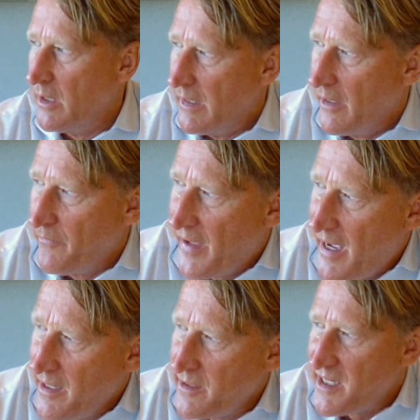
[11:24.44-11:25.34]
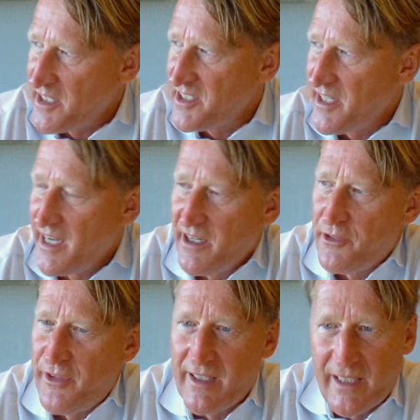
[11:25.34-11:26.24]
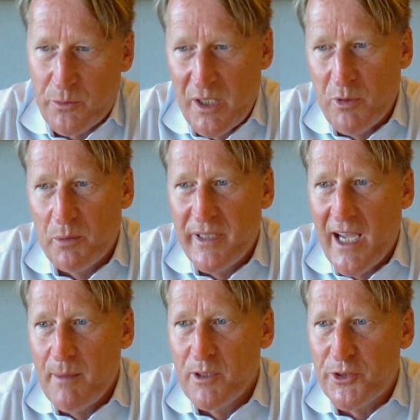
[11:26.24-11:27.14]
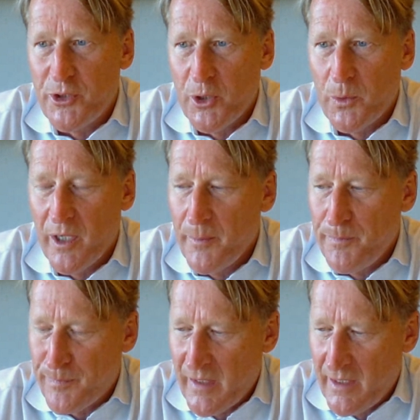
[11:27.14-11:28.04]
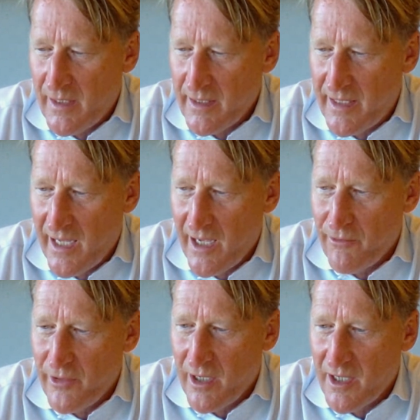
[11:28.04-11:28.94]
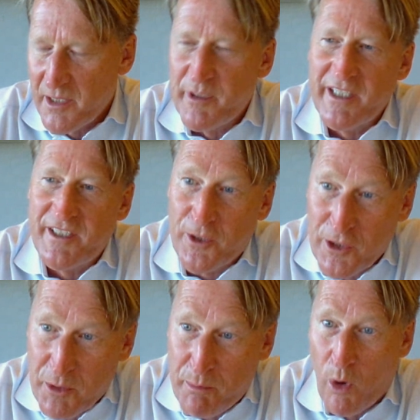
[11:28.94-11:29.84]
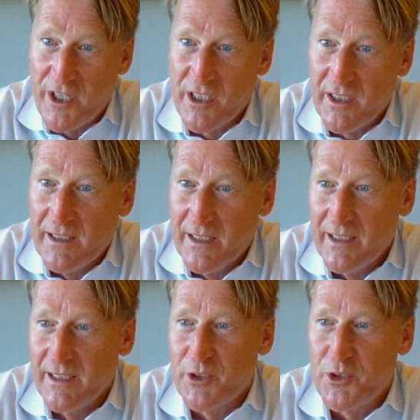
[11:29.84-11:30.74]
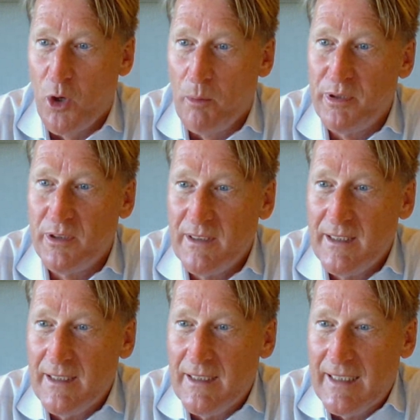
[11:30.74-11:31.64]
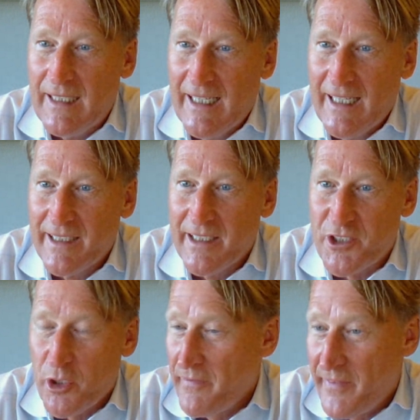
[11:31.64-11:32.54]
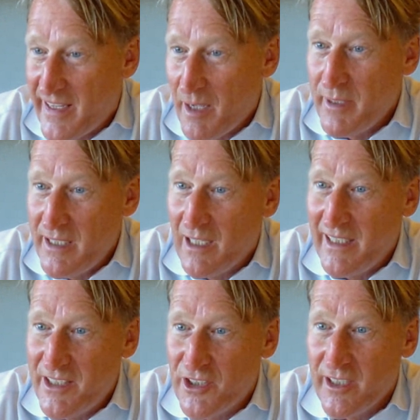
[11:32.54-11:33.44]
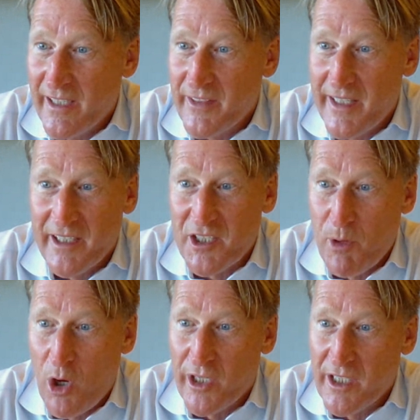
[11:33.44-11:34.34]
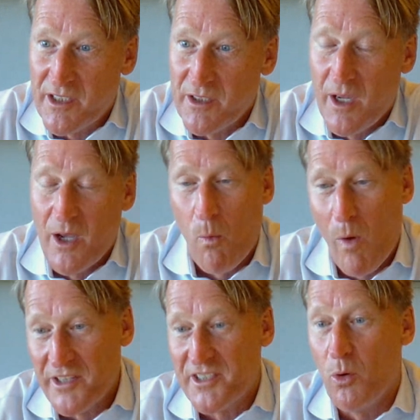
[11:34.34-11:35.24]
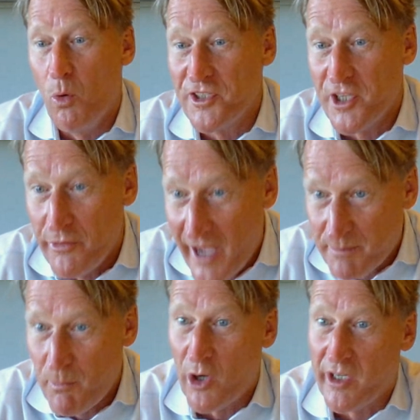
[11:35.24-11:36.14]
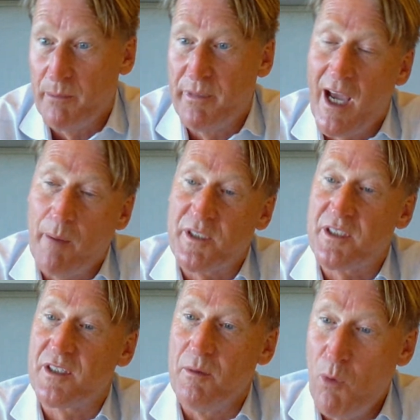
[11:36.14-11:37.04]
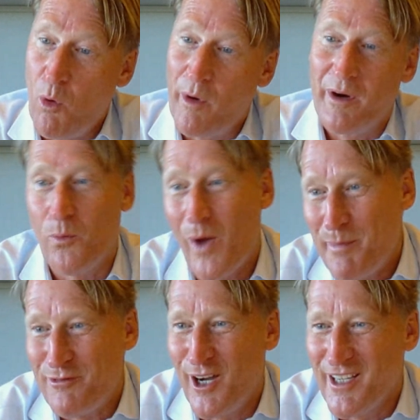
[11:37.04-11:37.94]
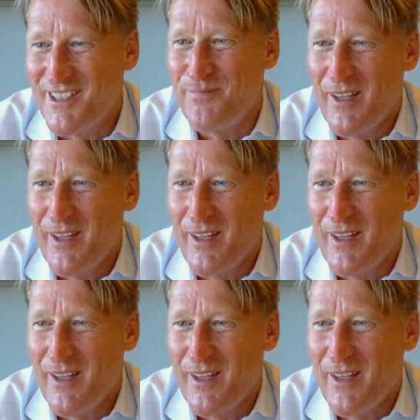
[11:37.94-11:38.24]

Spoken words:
And then, as I said, I think that we will be able to give some digital support to Top, and so that they can be a leader in the Danish market once also that market becomes more webified.